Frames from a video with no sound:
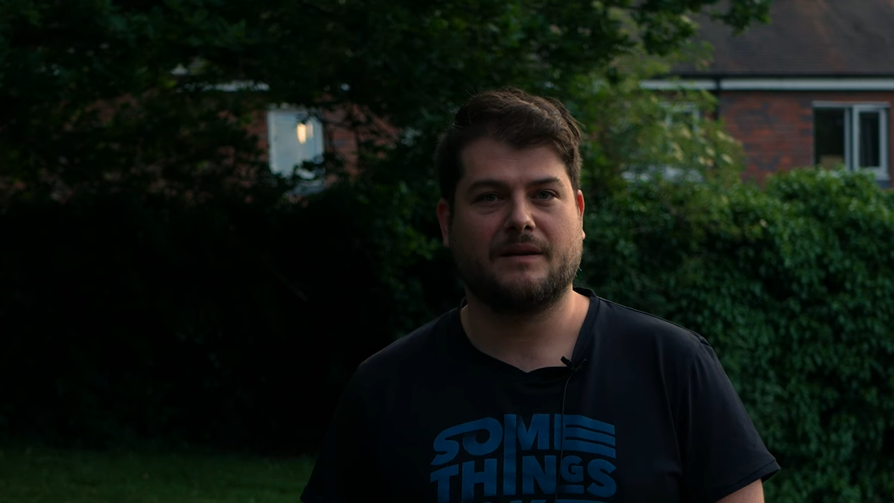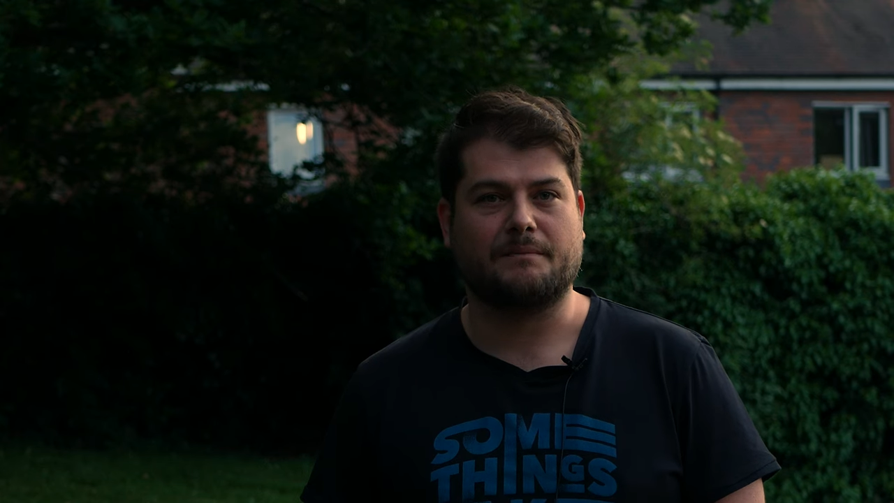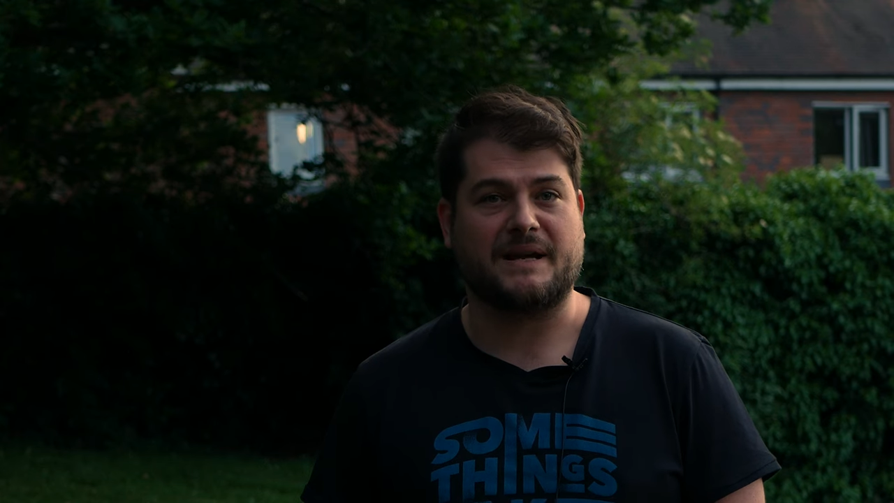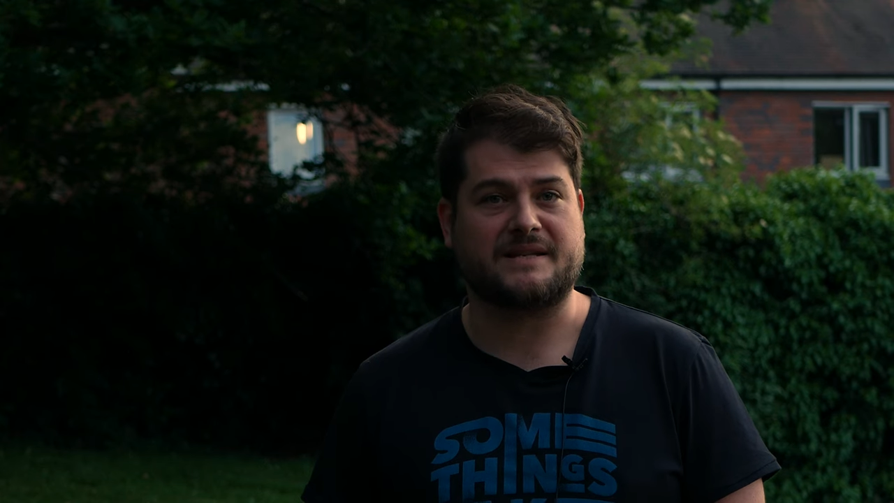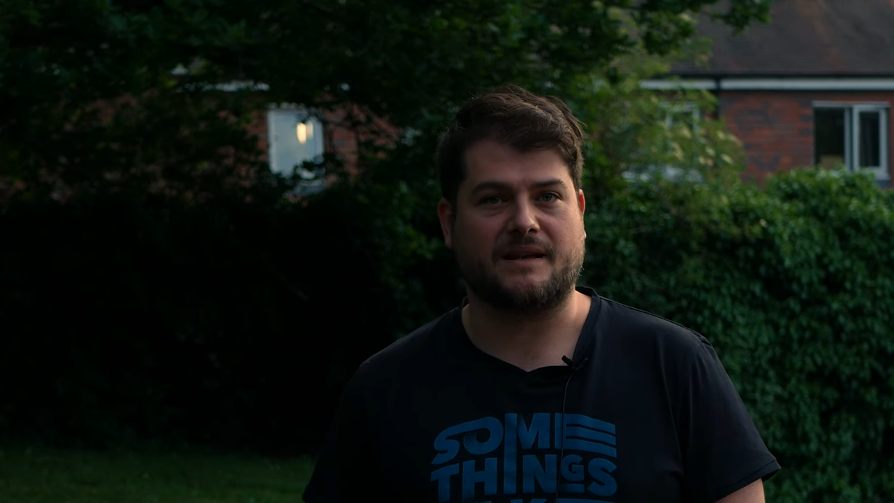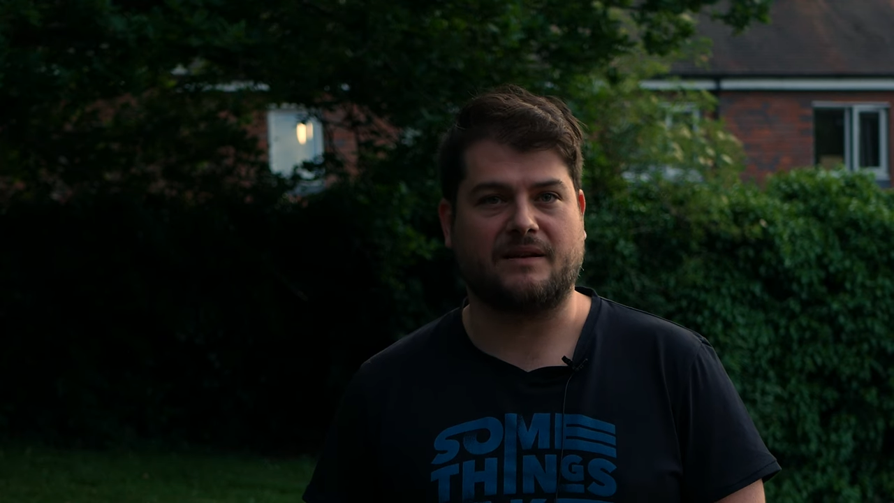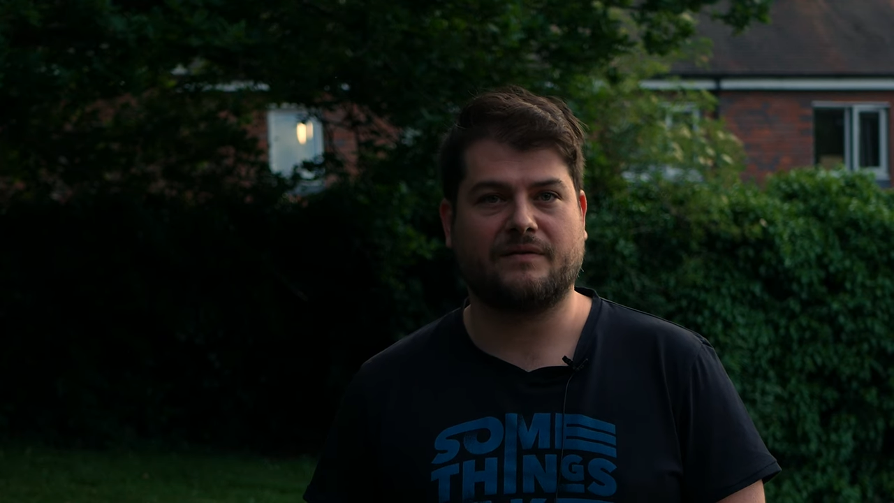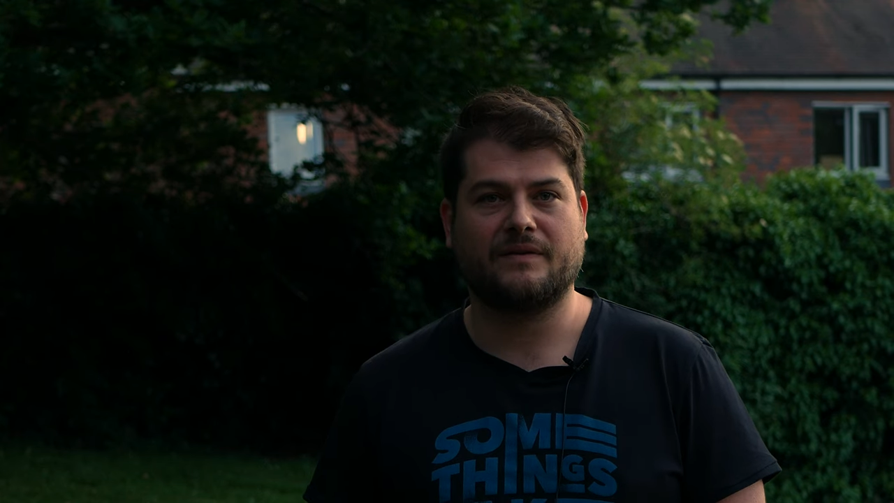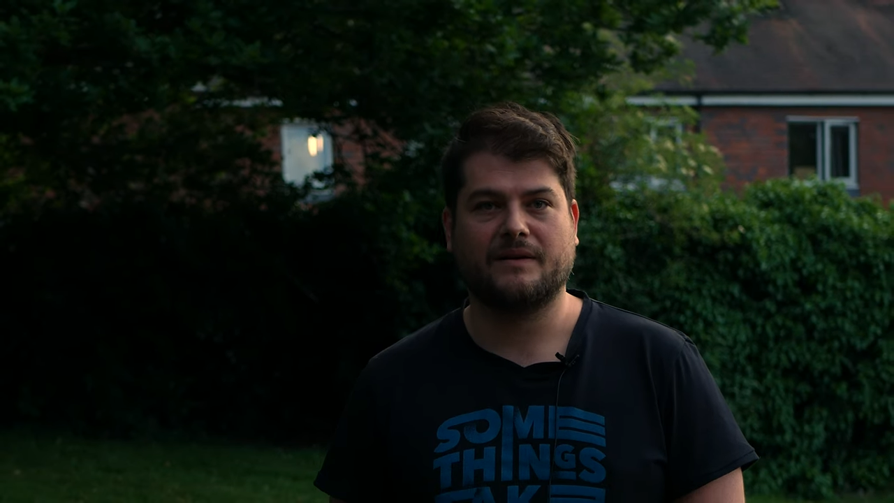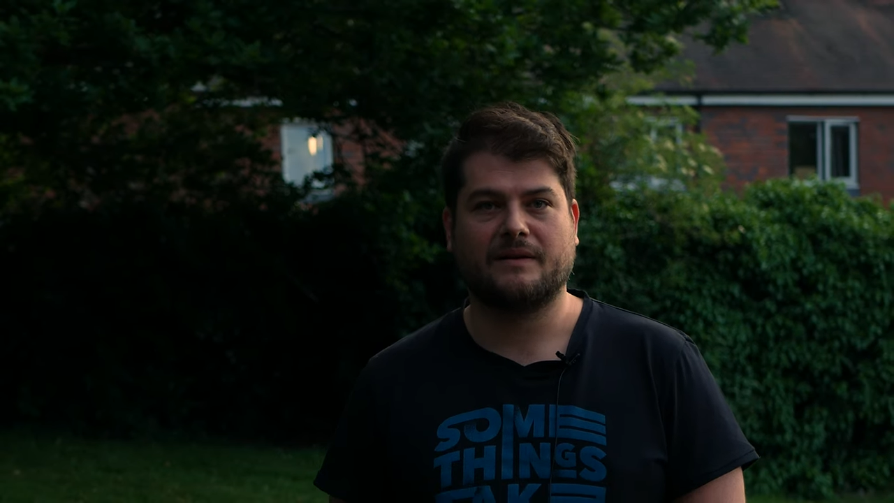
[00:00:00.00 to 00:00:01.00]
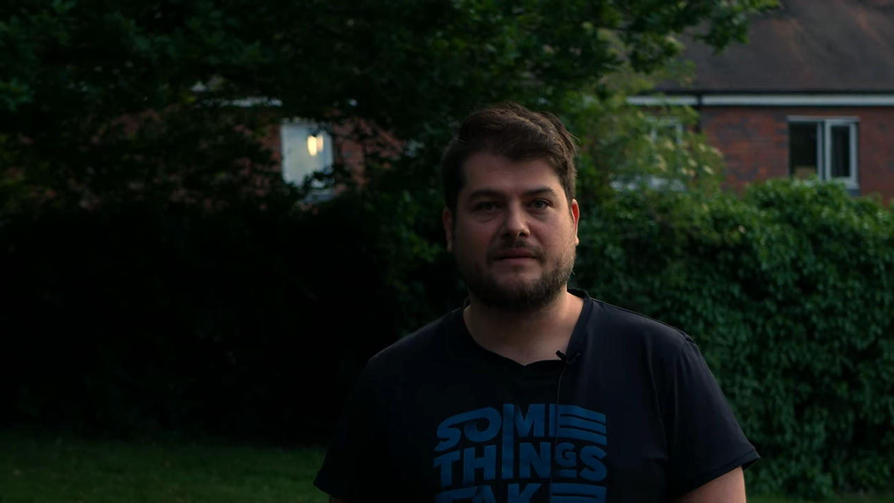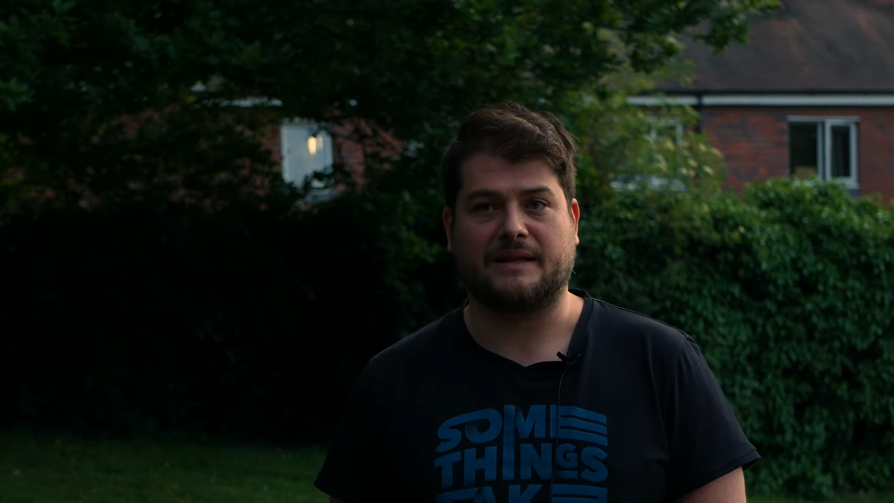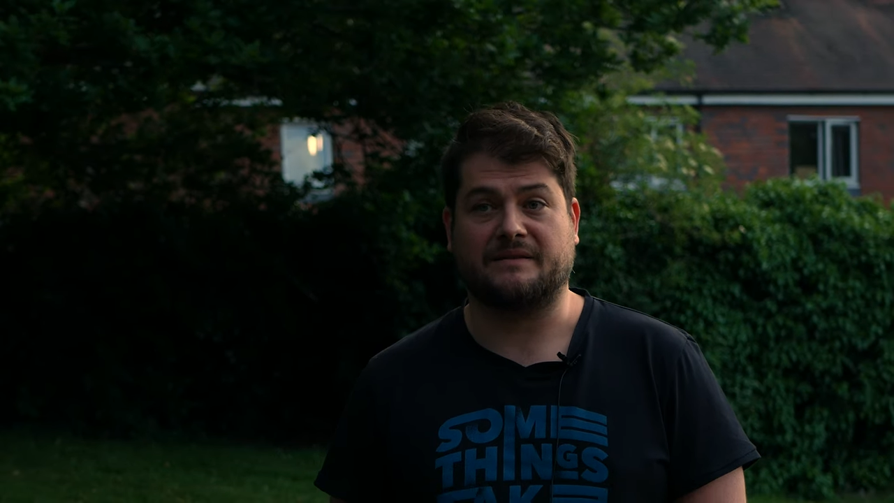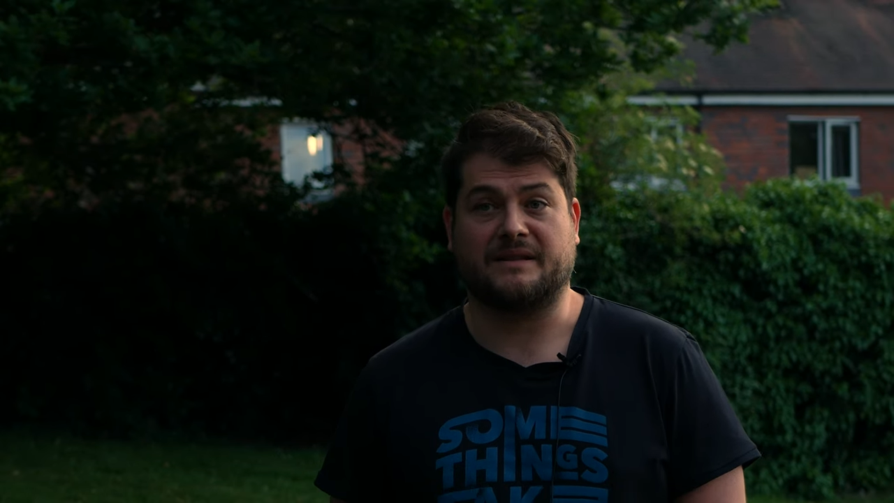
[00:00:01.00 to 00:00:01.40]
myself that